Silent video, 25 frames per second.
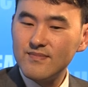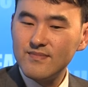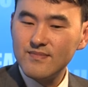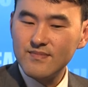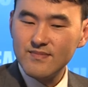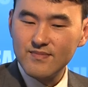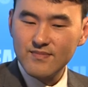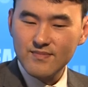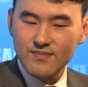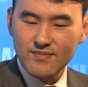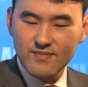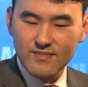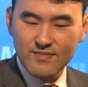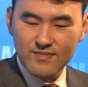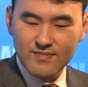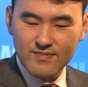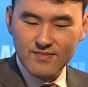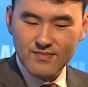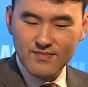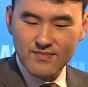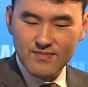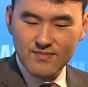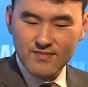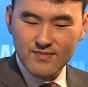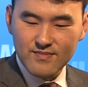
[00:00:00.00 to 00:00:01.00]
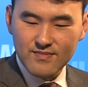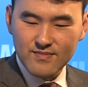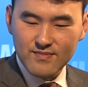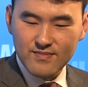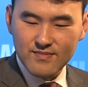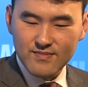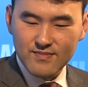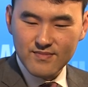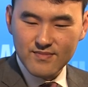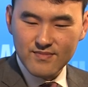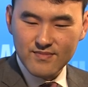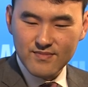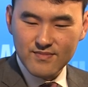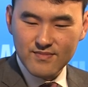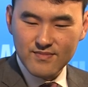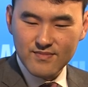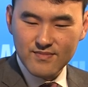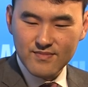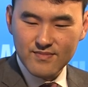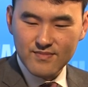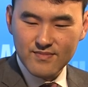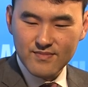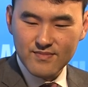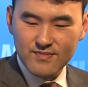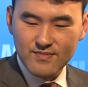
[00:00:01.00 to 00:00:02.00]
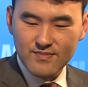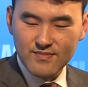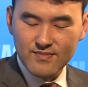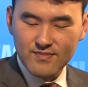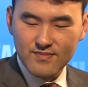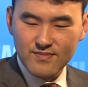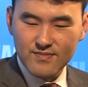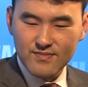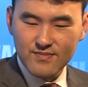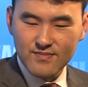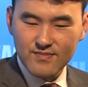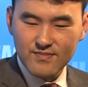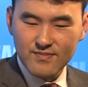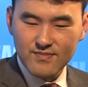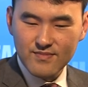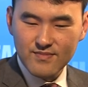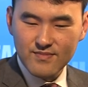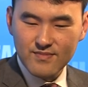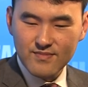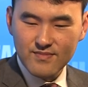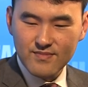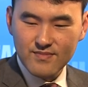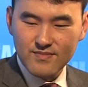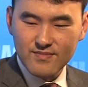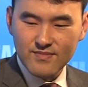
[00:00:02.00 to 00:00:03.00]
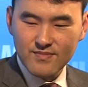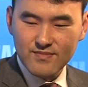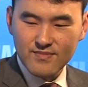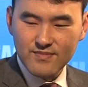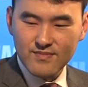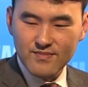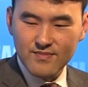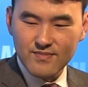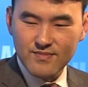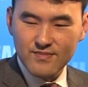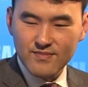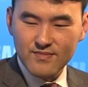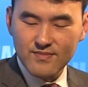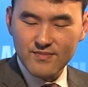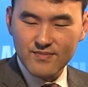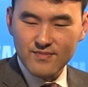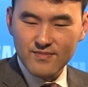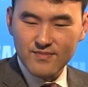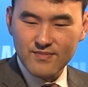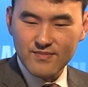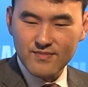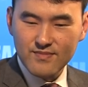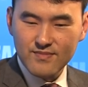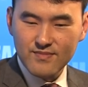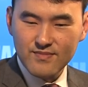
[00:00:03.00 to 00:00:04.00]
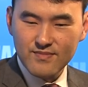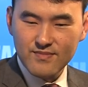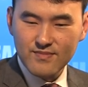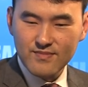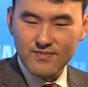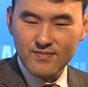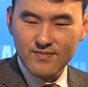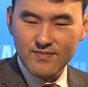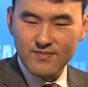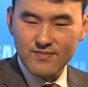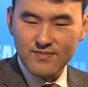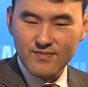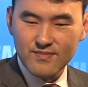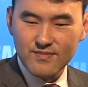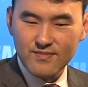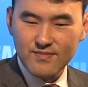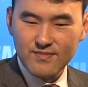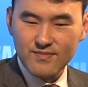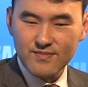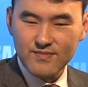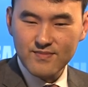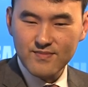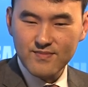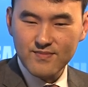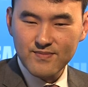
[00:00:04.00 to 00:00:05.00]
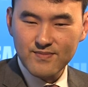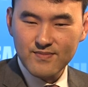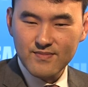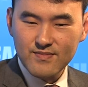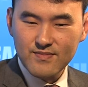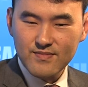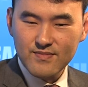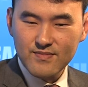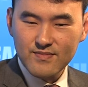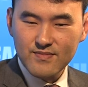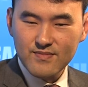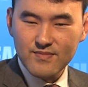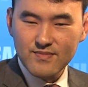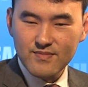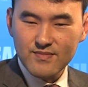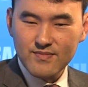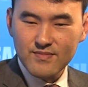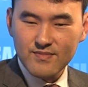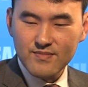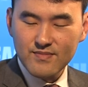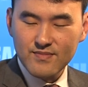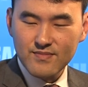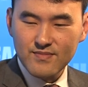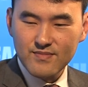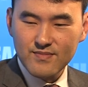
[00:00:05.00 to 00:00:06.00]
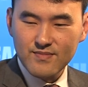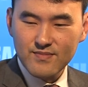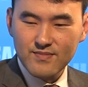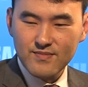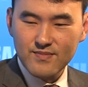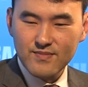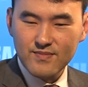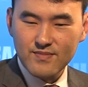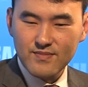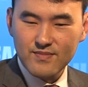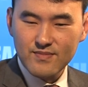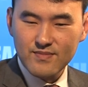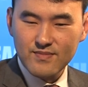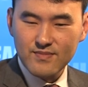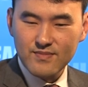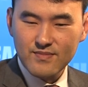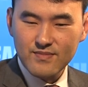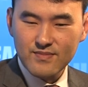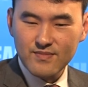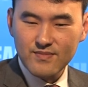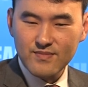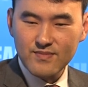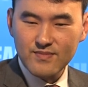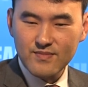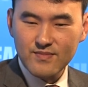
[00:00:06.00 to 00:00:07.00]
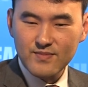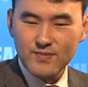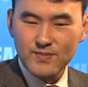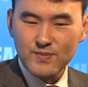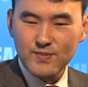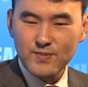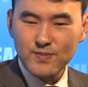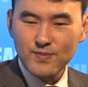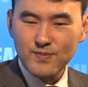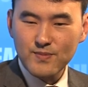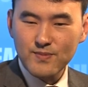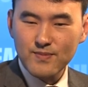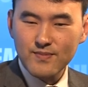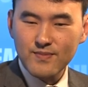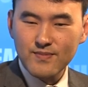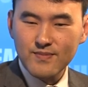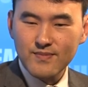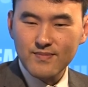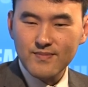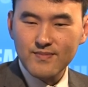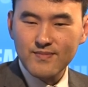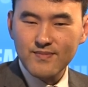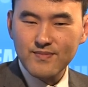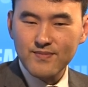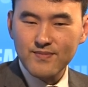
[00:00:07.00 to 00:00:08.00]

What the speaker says: This person isn't speaking.